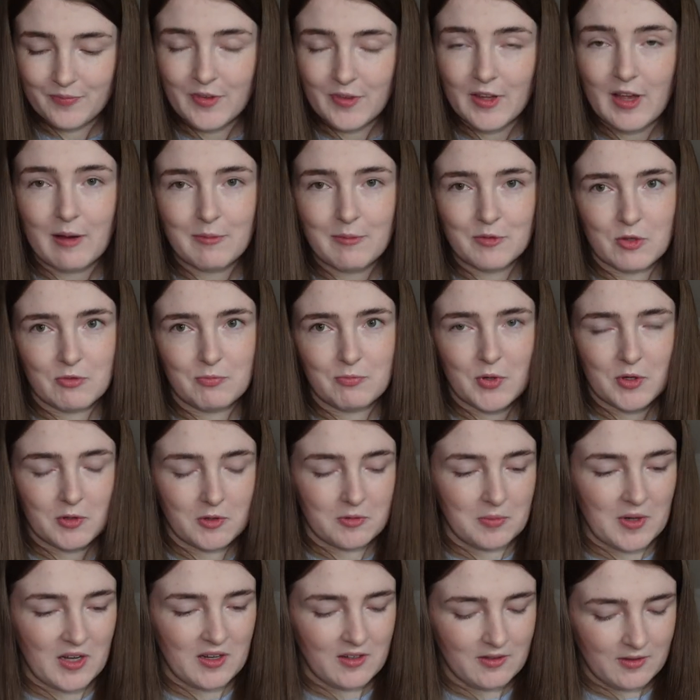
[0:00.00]
comes with
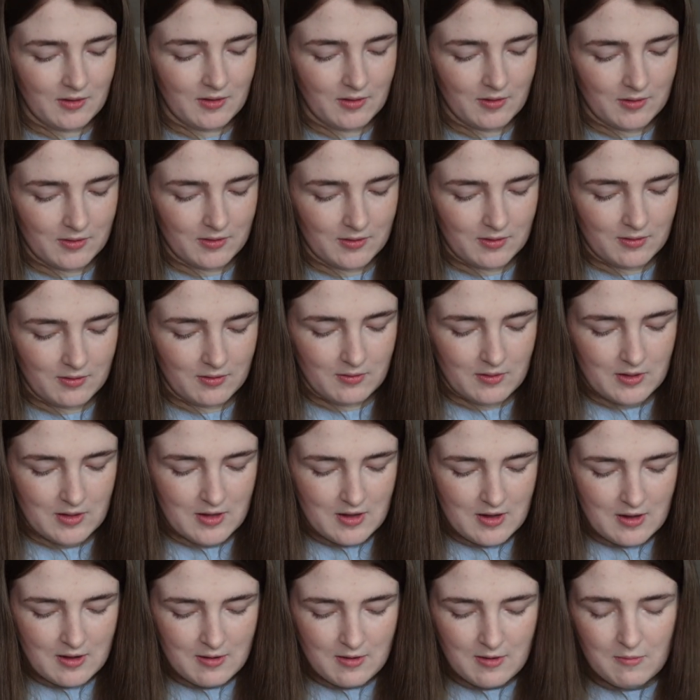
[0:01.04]
bookmarks.
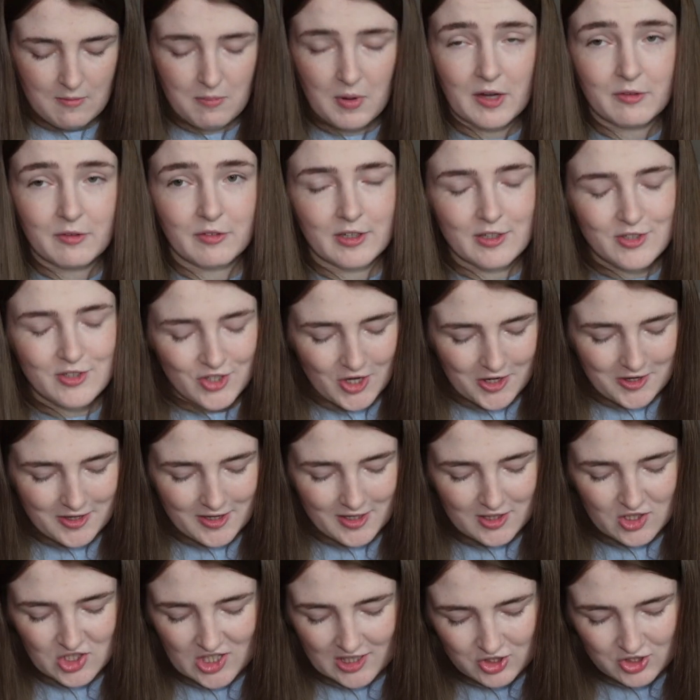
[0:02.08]
But I'm going to show you
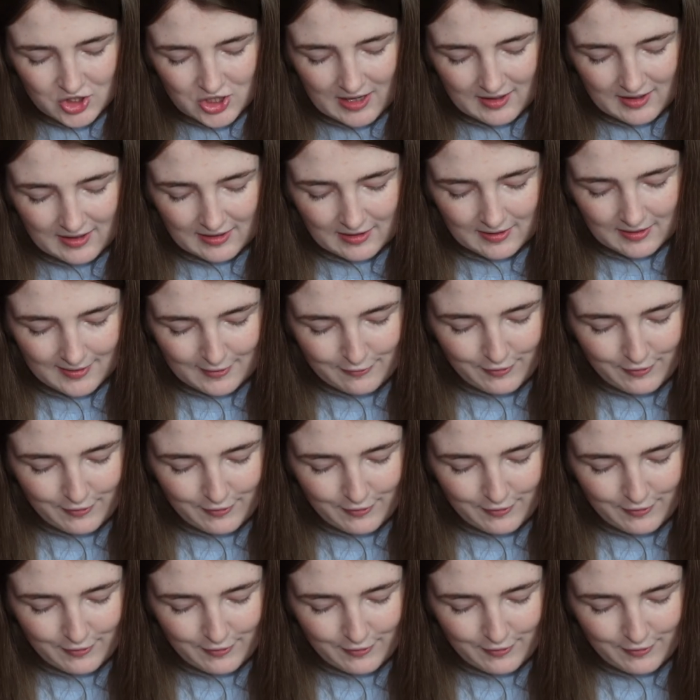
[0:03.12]
the dust jackets